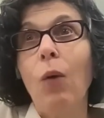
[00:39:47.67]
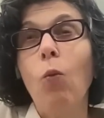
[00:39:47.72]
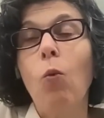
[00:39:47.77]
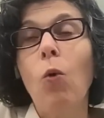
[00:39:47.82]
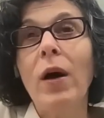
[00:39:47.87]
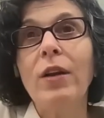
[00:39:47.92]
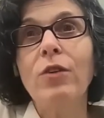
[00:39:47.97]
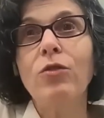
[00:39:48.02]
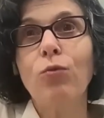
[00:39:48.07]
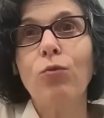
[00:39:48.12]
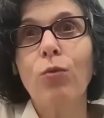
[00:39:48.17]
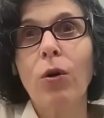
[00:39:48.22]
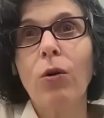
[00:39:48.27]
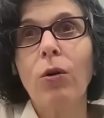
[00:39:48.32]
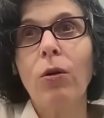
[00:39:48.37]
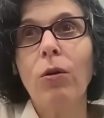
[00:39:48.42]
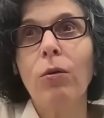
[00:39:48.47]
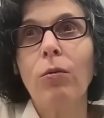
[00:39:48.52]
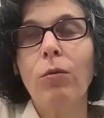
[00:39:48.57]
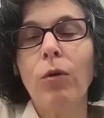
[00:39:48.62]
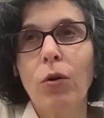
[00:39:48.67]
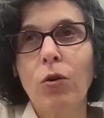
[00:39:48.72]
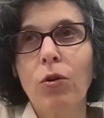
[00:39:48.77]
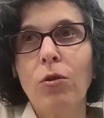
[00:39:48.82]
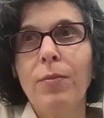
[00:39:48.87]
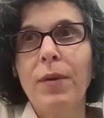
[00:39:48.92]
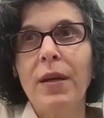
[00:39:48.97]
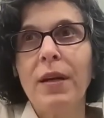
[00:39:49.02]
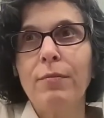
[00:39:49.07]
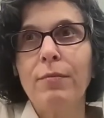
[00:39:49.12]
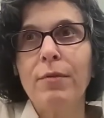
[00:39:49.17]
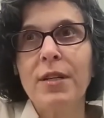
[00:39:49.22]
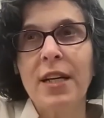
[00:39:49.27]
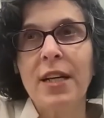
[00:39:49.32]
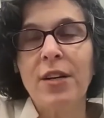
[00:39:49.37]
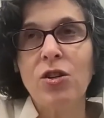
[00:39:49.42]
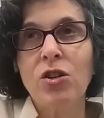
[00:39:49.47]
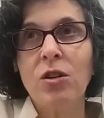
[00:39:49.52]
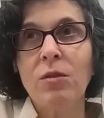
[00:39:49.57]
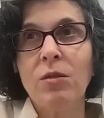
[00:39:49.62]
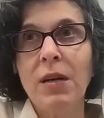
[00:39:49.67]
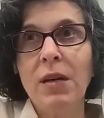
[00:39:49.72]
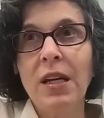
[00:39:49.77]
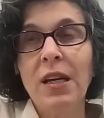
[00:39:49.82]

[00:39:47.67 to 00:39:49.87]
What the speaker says: what does rural recruitment and retention